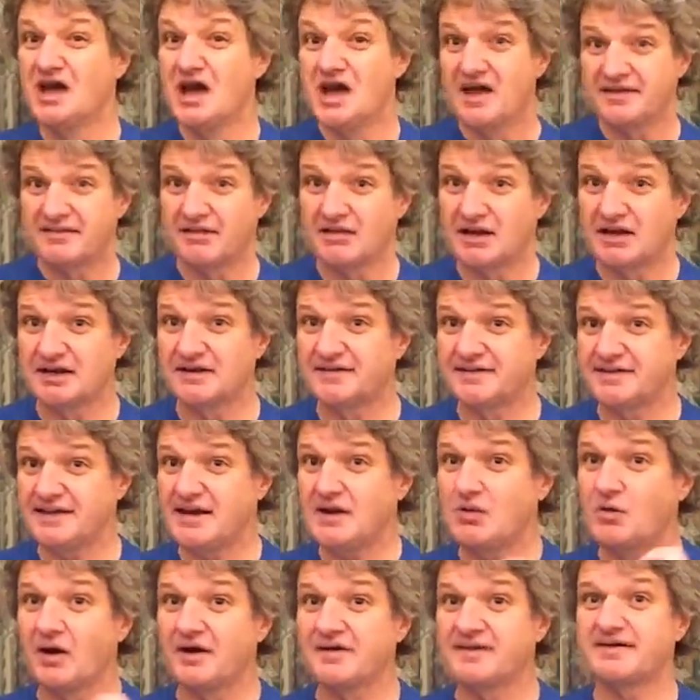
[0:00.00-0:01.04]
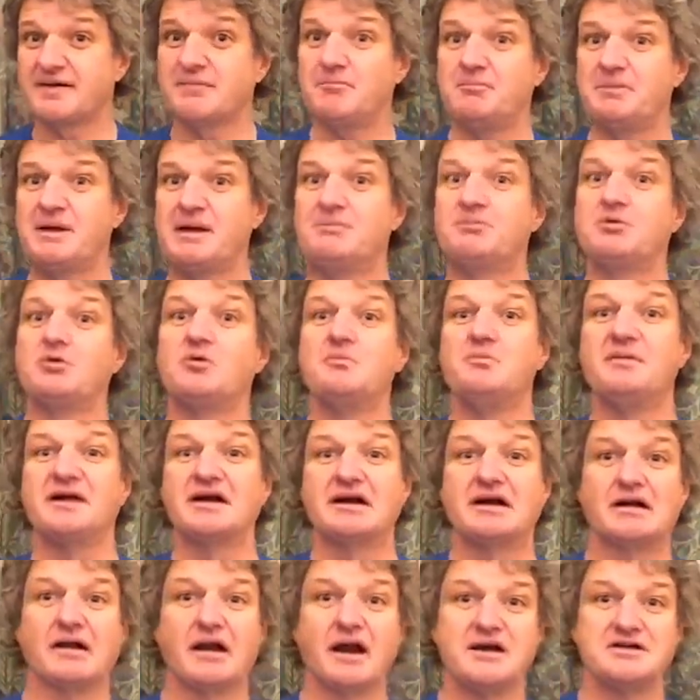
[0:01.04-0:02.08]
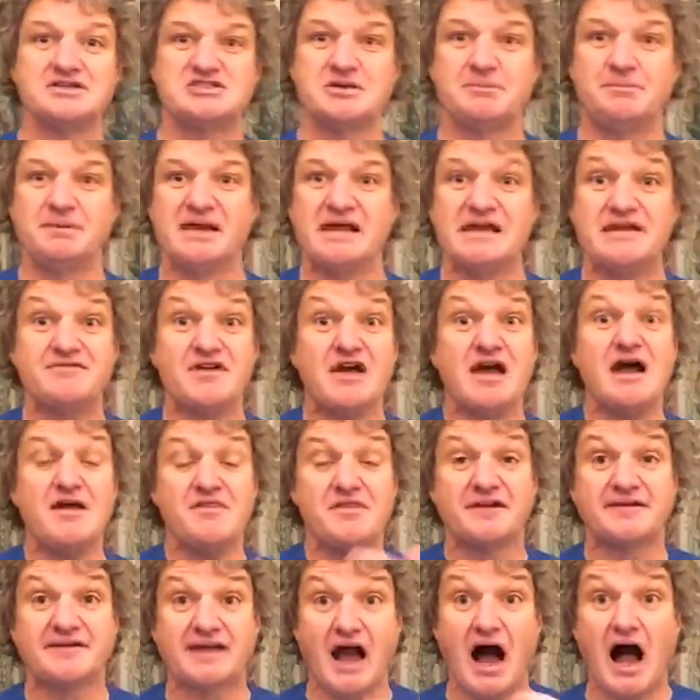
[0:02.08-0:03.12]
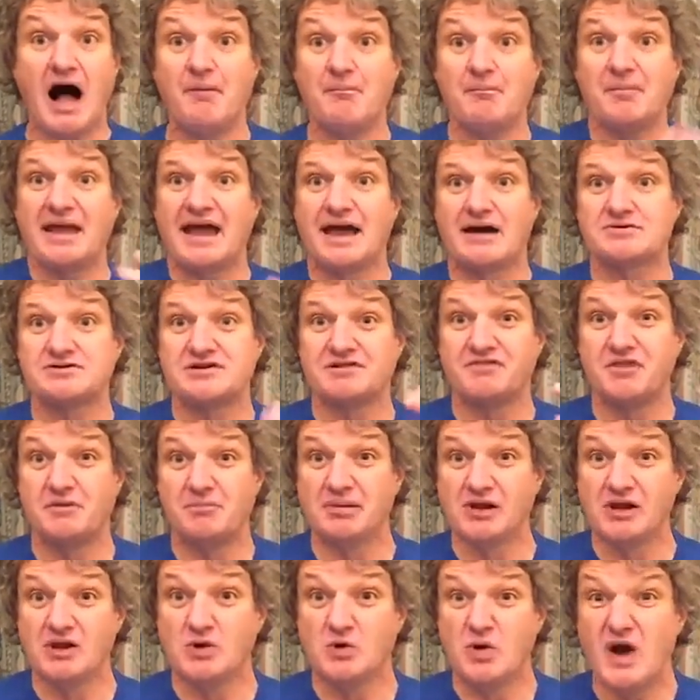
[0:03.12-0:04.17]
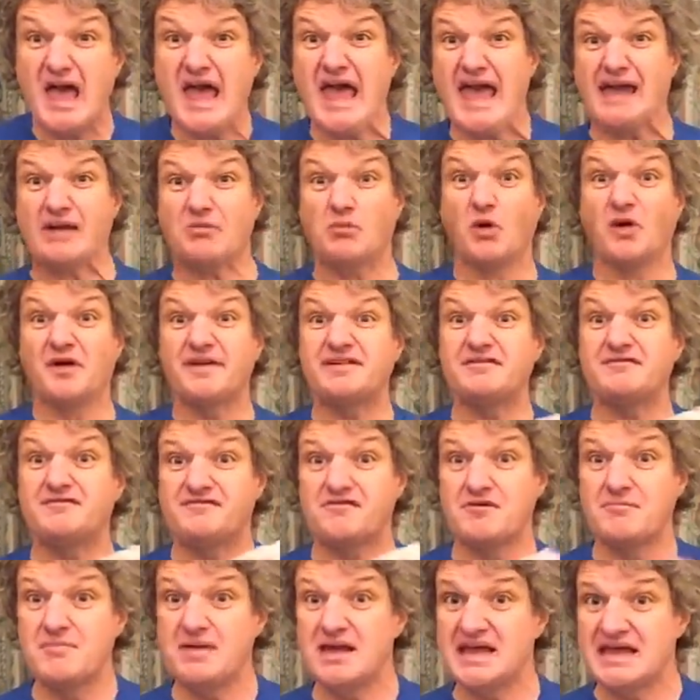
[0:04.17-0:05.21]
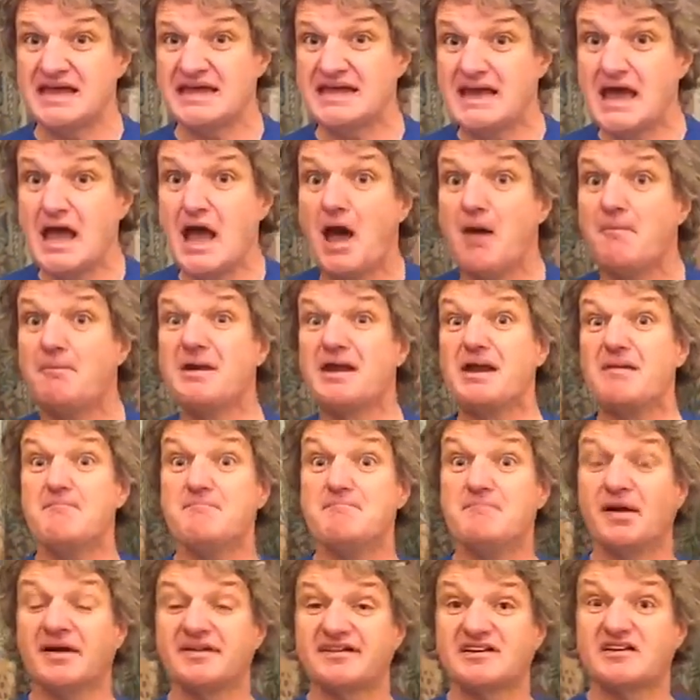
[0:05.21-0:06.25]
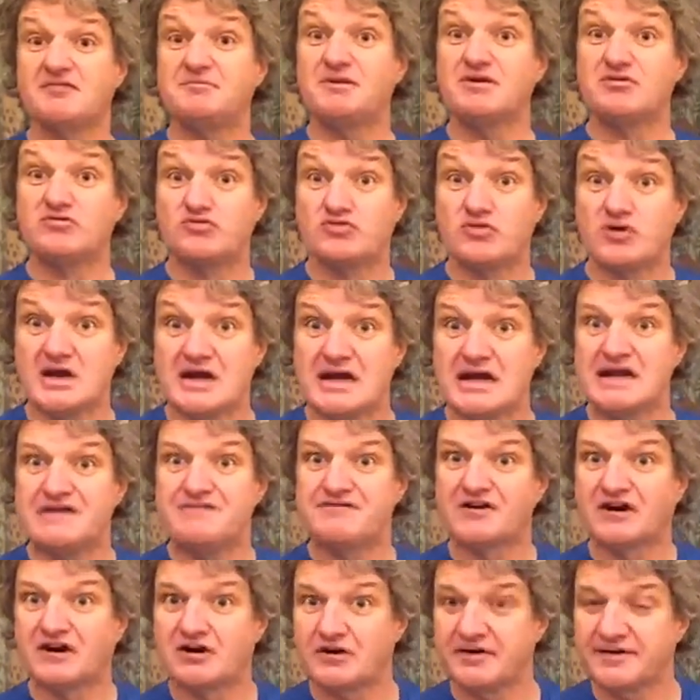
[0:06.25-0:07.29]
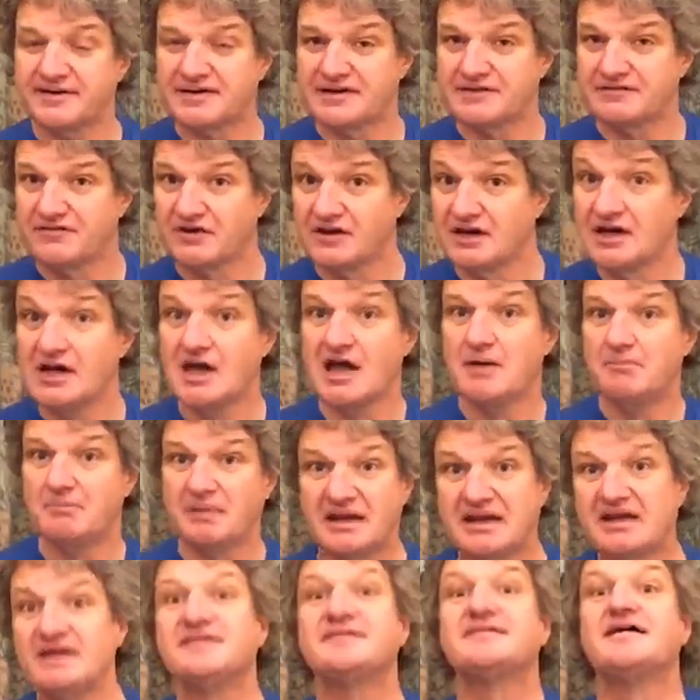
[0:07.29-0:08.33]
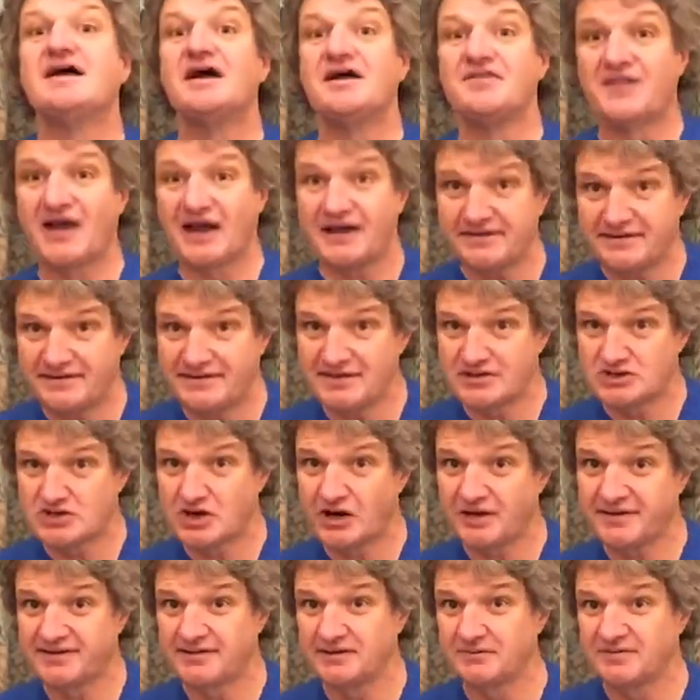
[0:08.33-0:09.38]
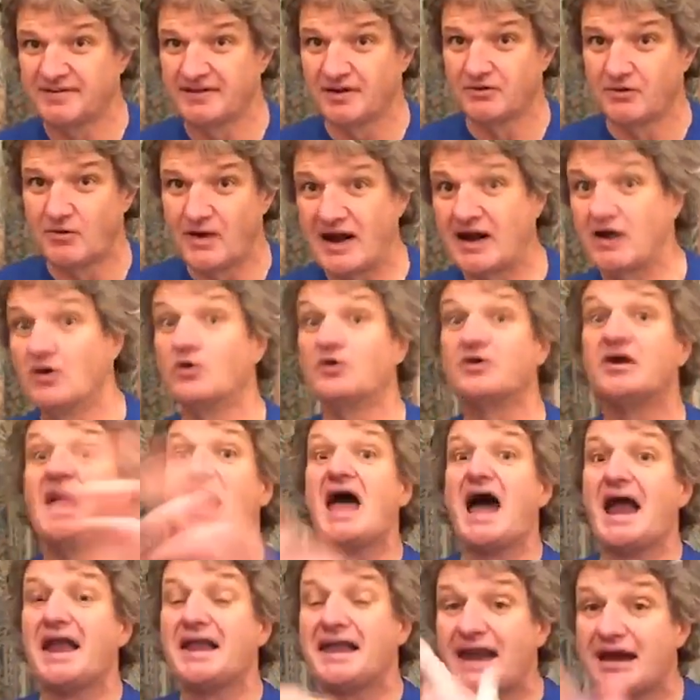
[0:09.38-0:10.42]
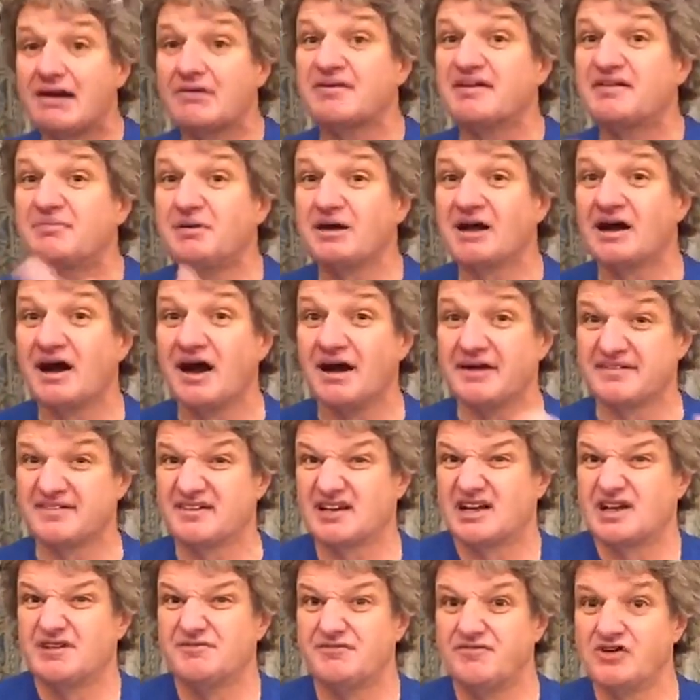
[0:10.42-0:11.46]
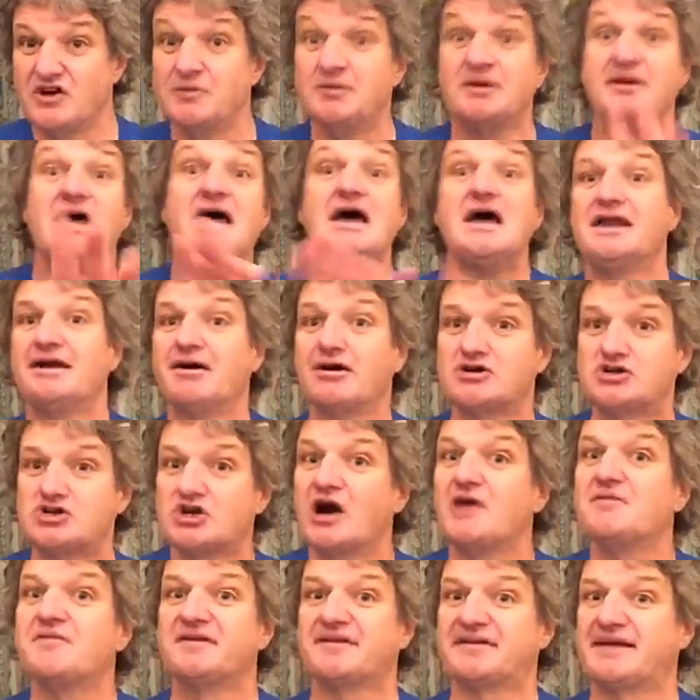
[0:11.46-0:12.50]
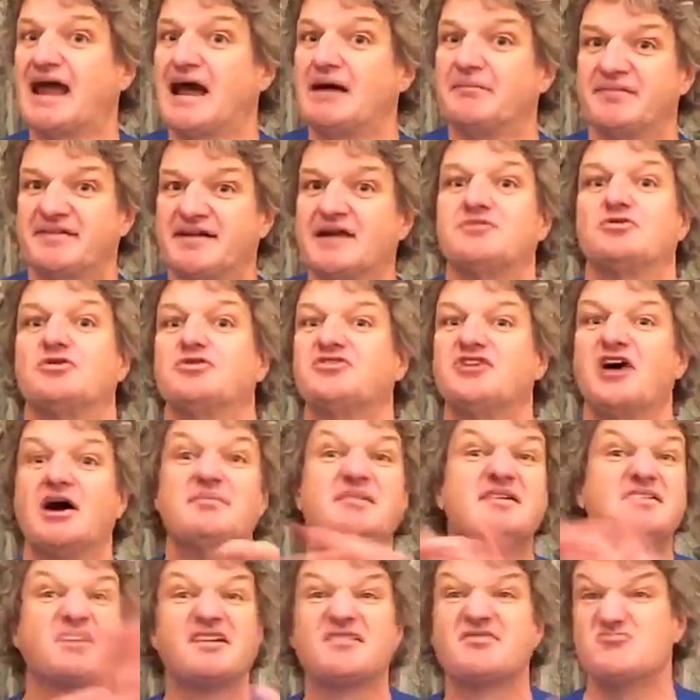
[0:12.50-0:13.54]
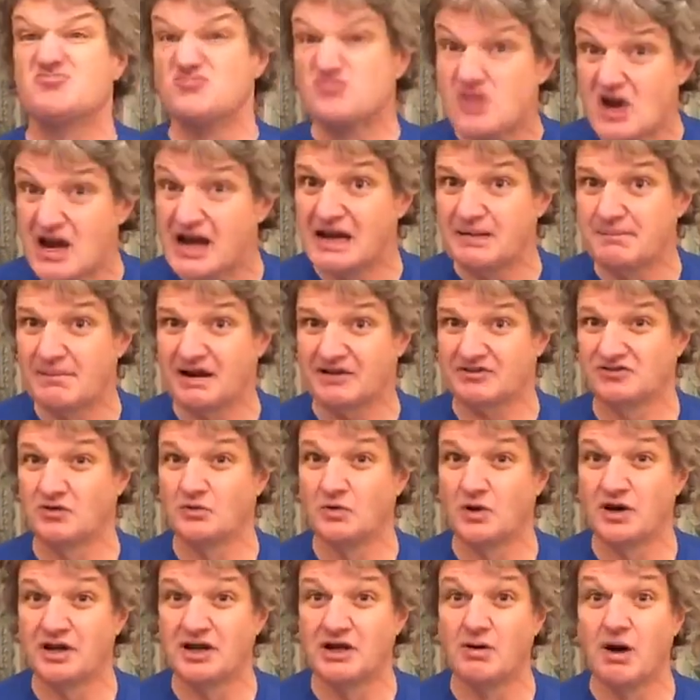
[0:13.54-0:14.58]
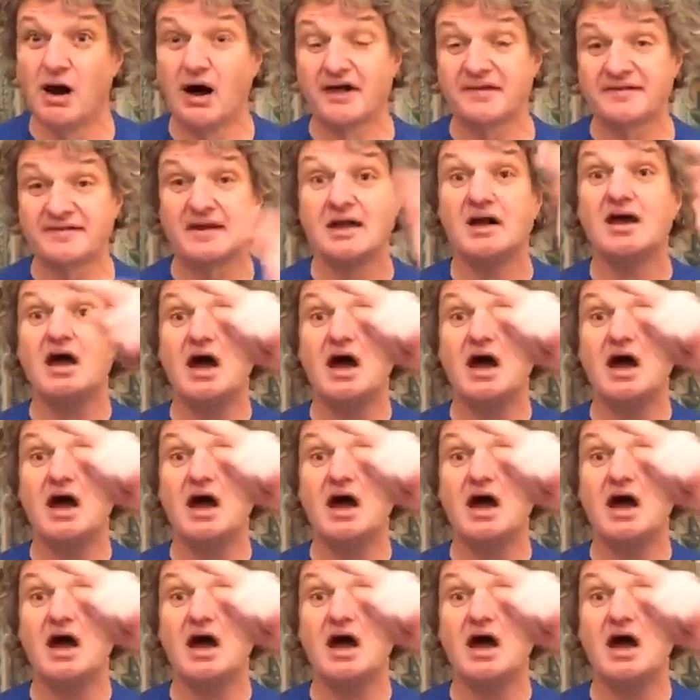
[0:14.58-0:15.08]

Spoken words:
So I can see why some people would be inclined to believe this can't be out of the blue. It wasn't for me, but it must have been really for Christopher, because that's the address that was on record, and now he's being asked to confirm it. Now, I tried the scam several times. It doesn't really matter what you ask.